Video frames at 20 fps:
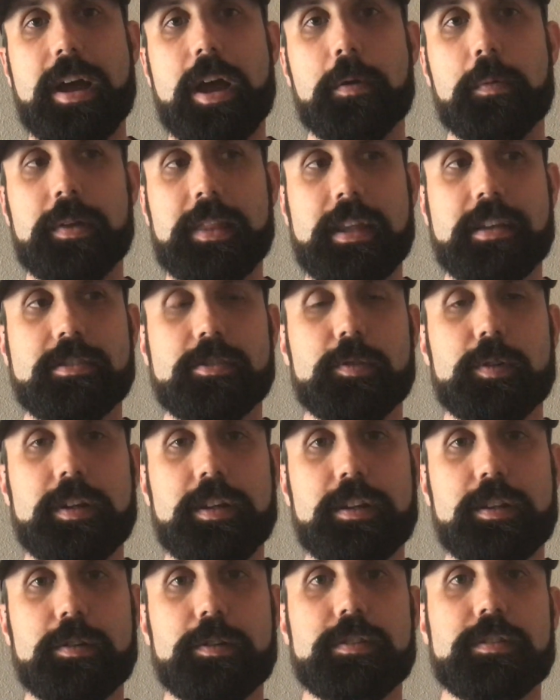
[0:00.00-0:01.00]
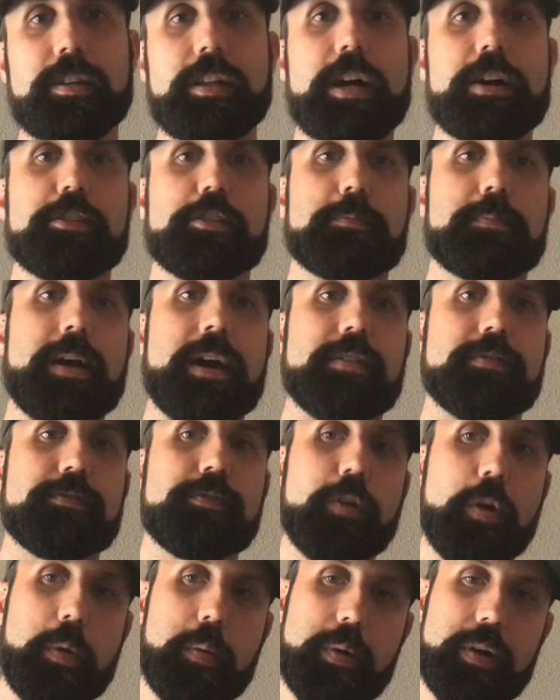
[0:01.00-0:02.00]
And what that's going to do is allow us a path
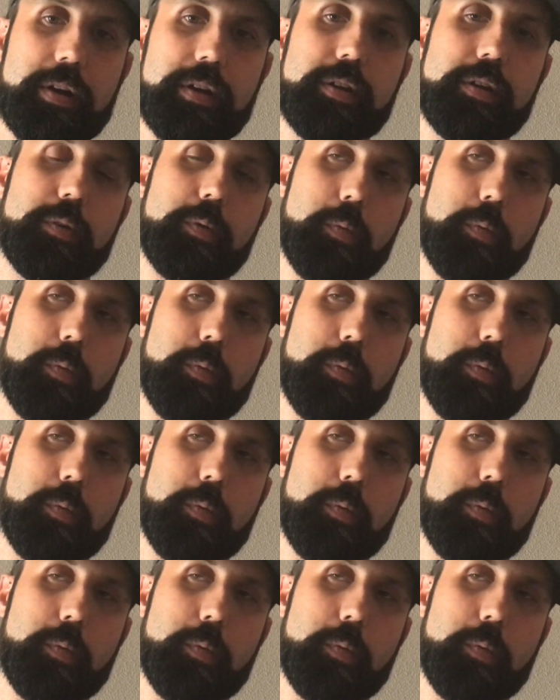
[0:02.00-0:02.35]
forward